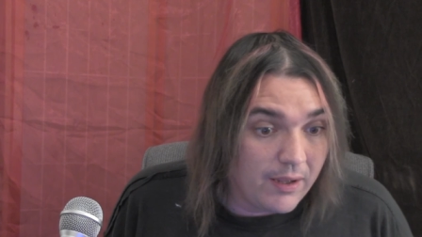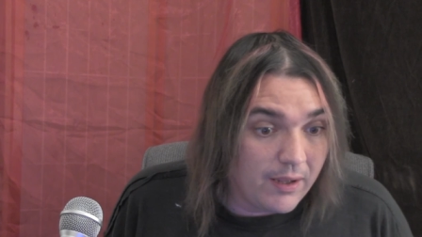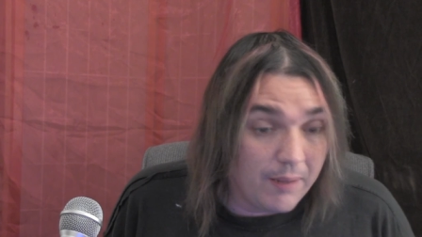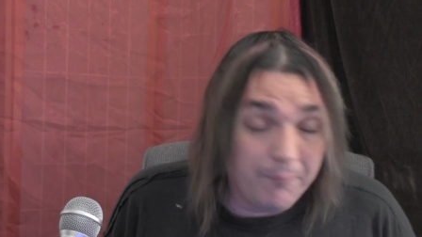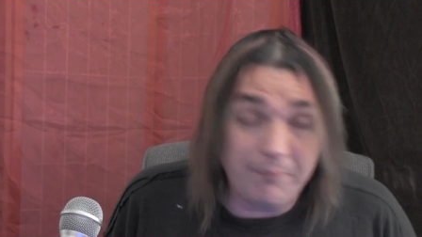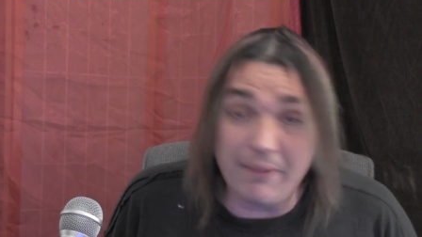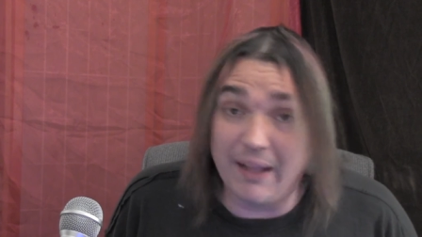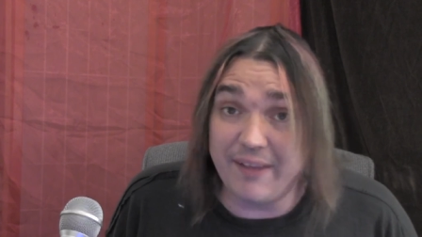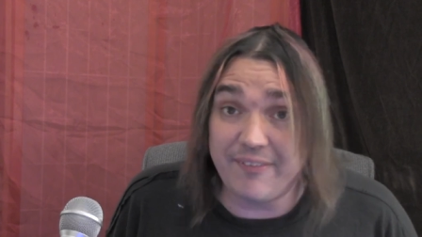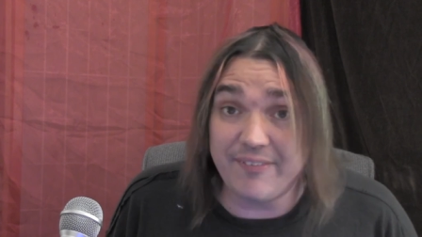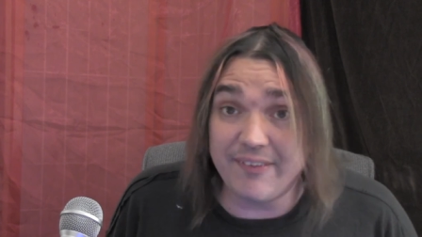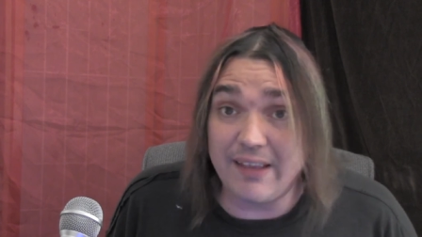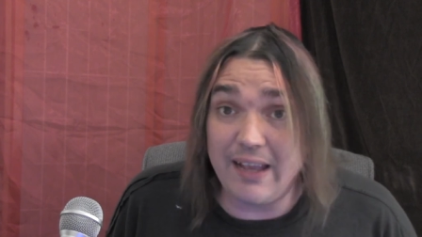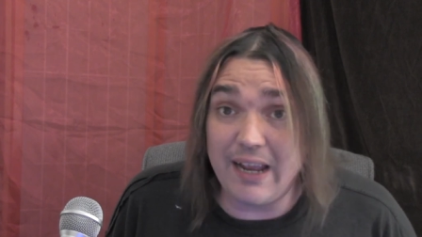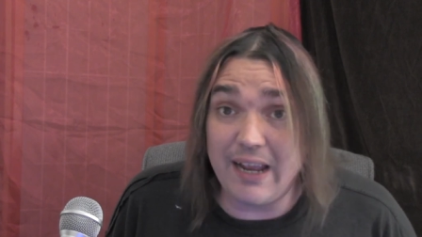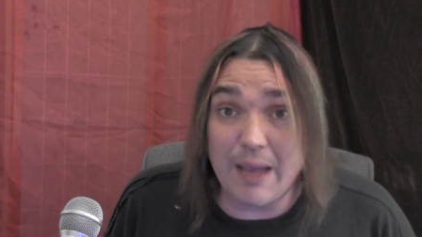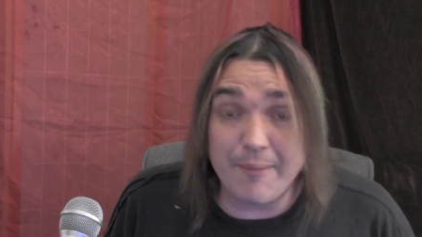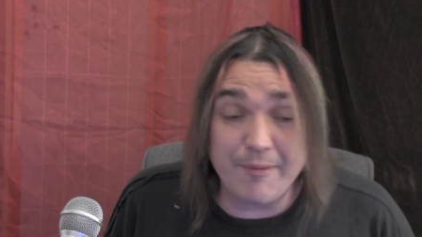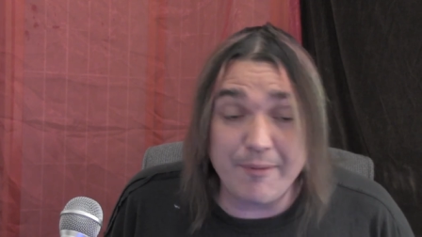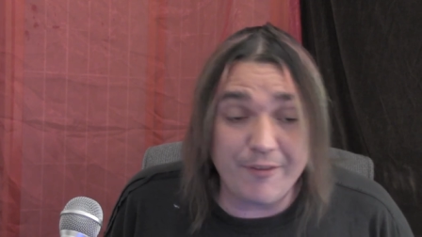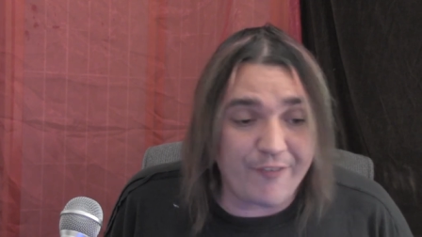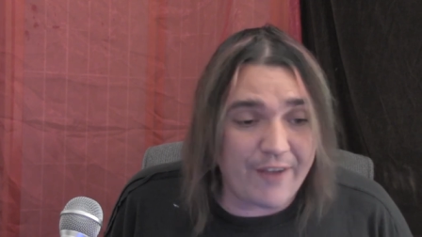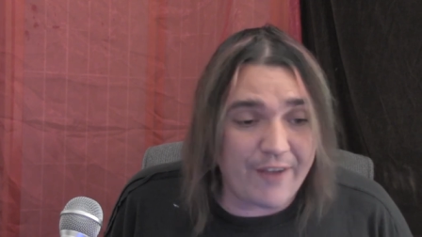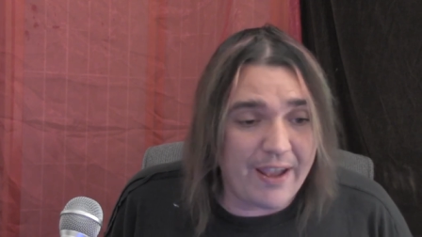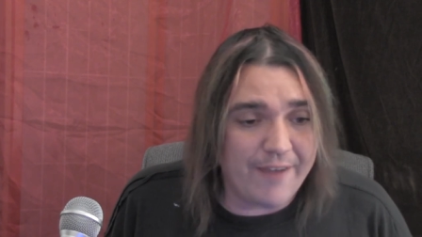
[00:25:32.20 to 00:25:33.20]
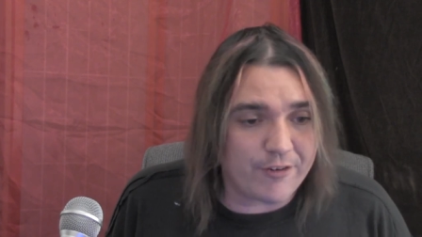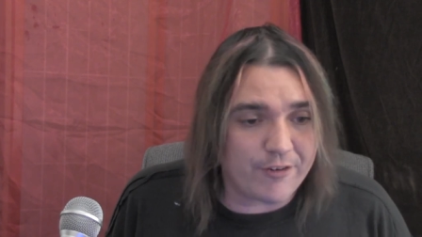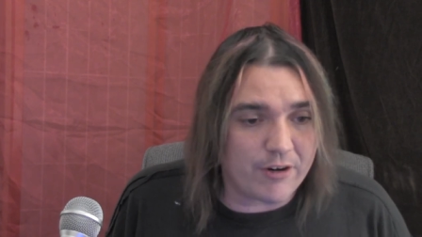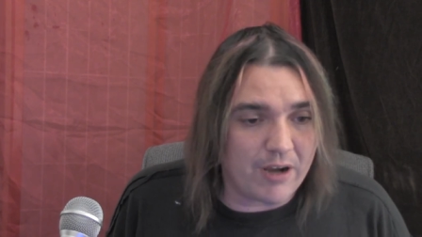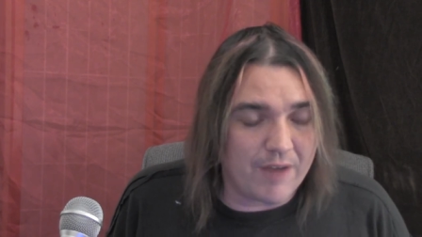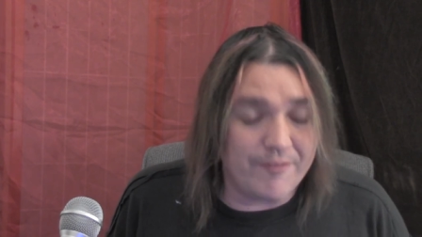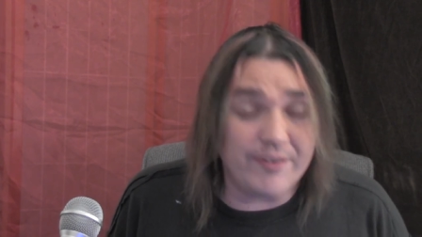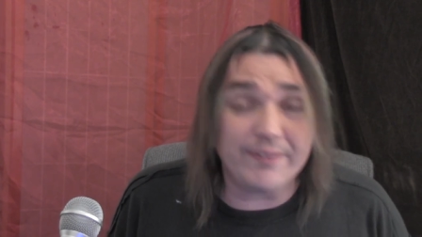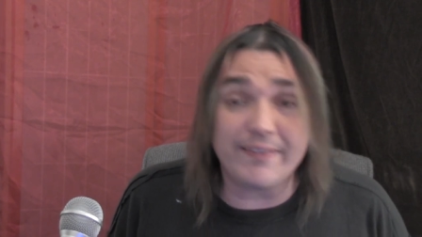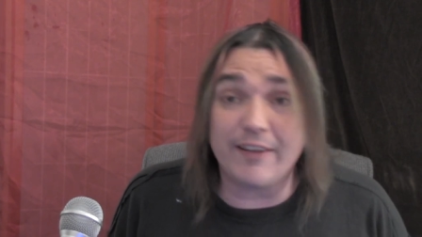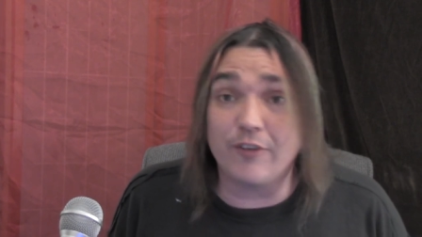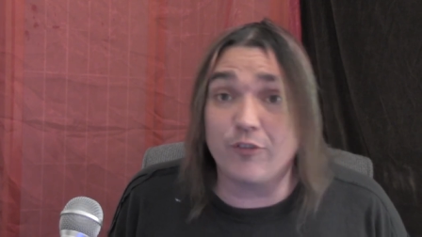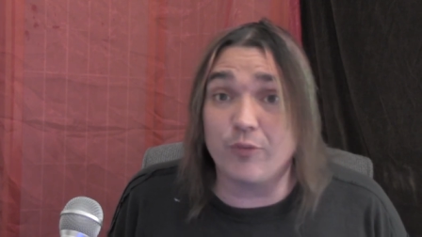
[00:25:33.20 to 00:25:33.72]
Not saying I'm in favor
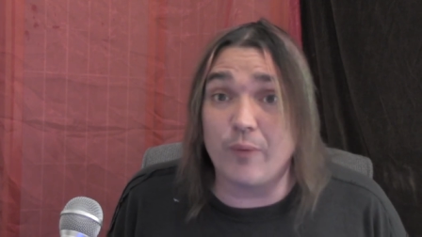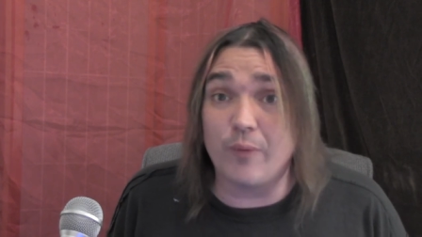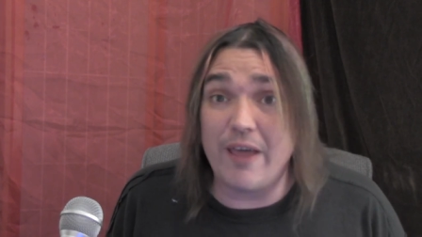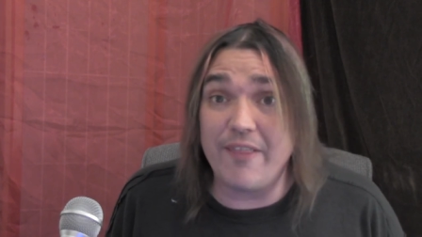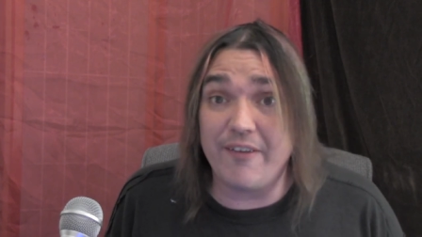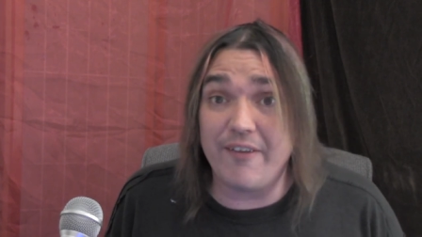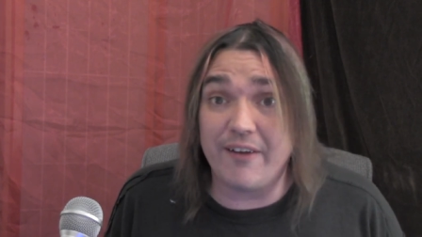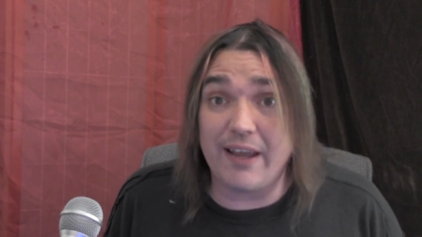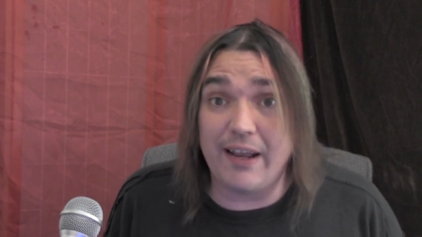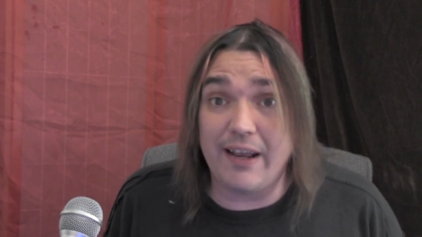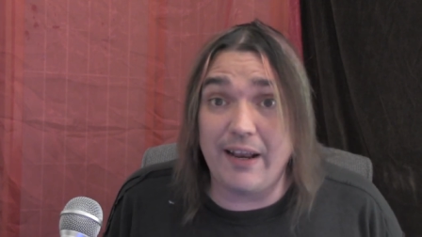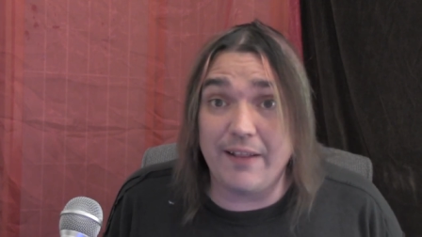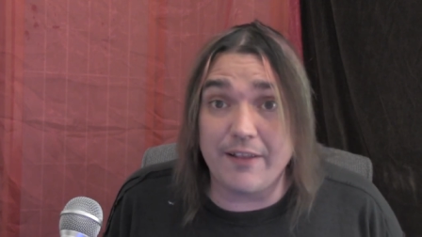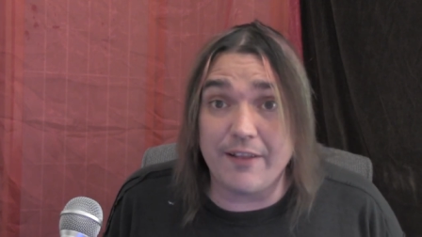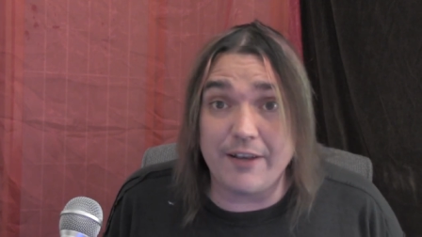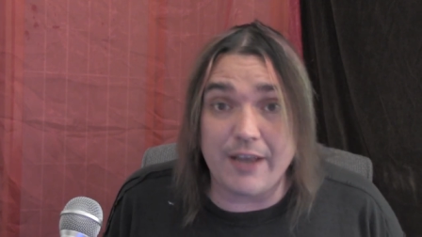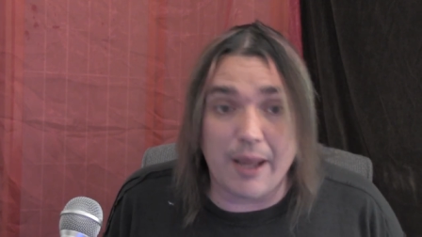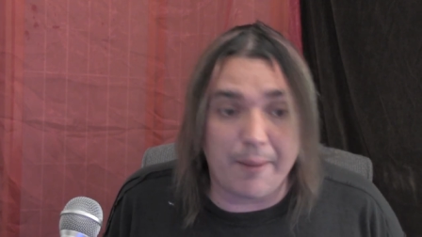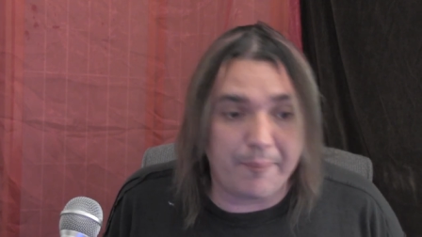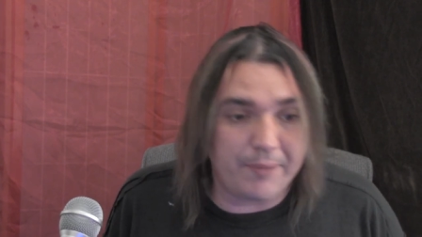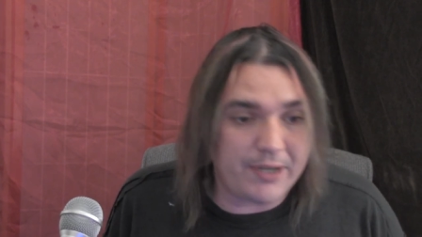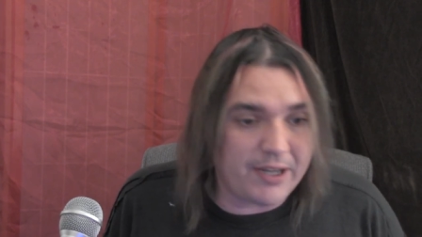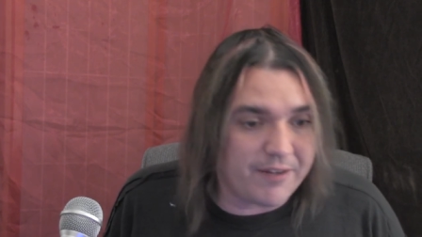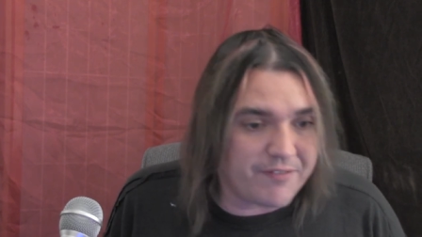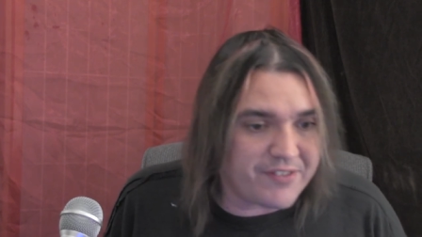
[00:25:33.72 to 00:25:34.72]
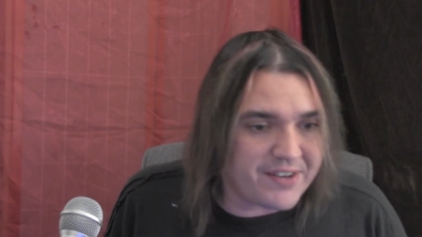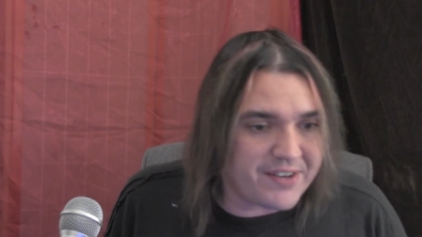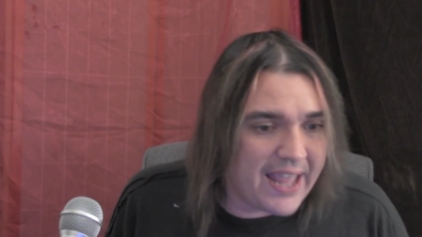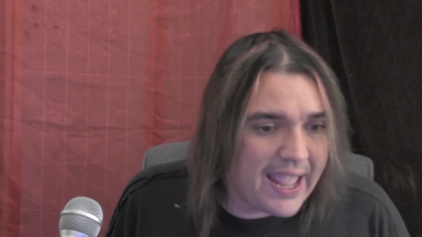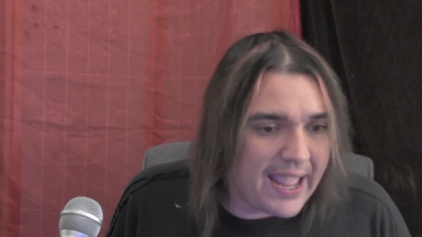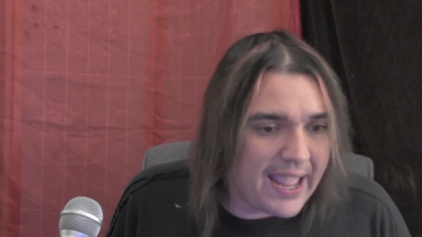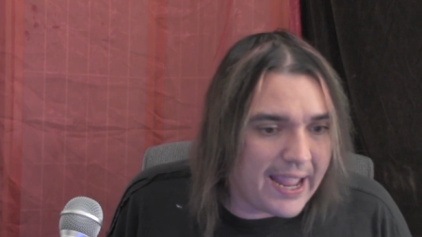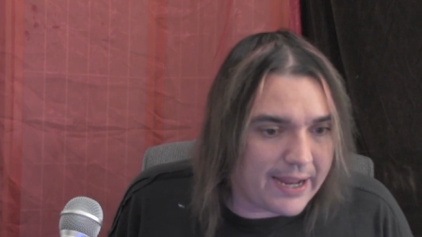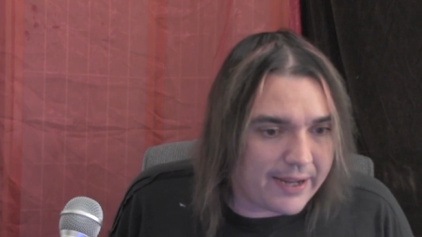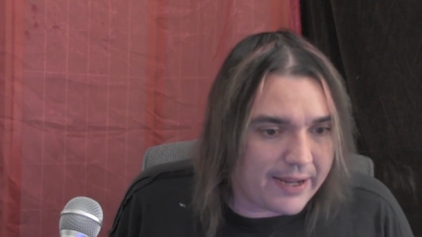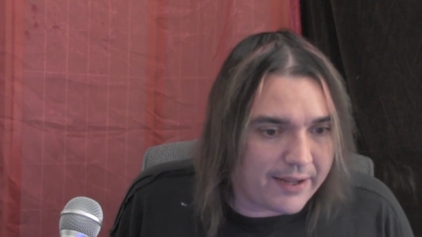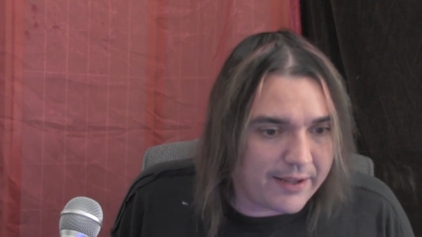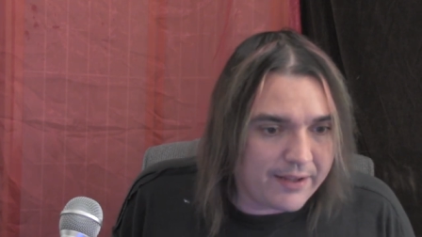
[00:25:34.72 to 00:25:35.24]
of it. That's why they're getting the dumbity of the
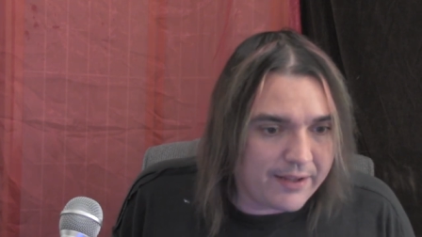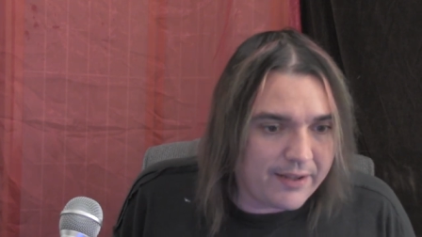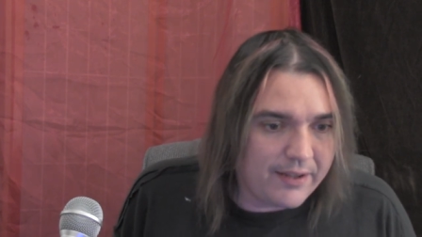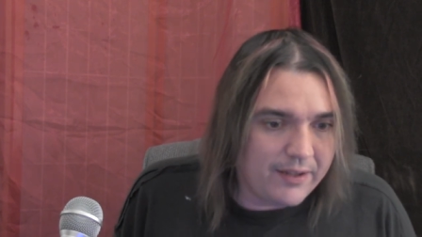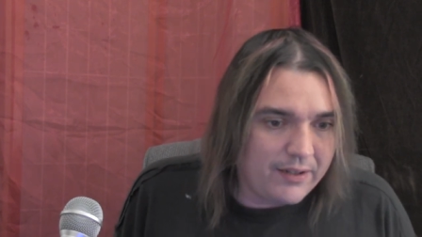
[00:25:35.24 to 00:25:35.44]
day.